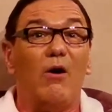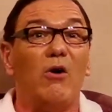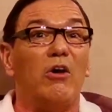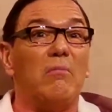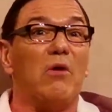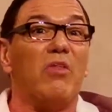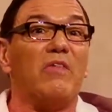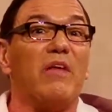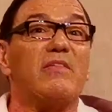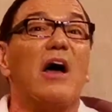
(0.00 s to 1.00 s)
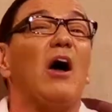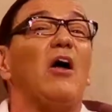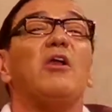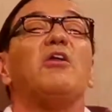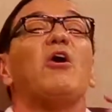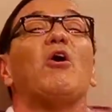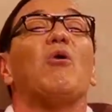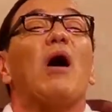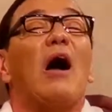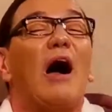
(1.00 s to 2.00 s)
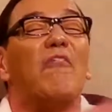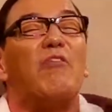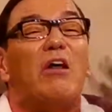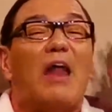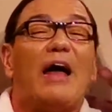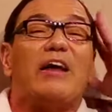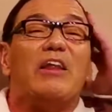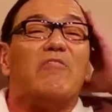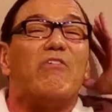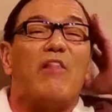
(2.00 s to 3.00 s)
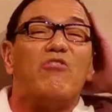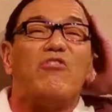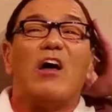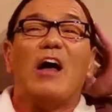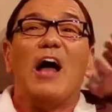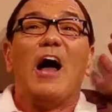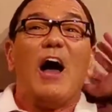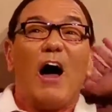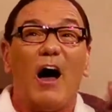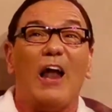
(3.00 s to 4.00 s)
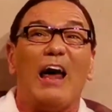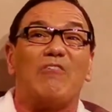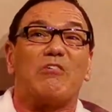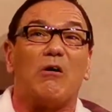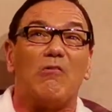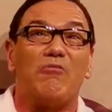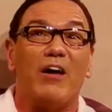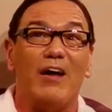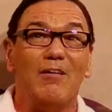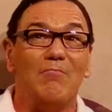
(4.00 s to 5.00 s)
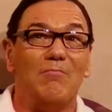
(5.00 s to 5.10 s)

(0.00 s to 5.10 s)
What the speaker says: Only Mother says, no, I feel like an adventure. I'll have a coffee.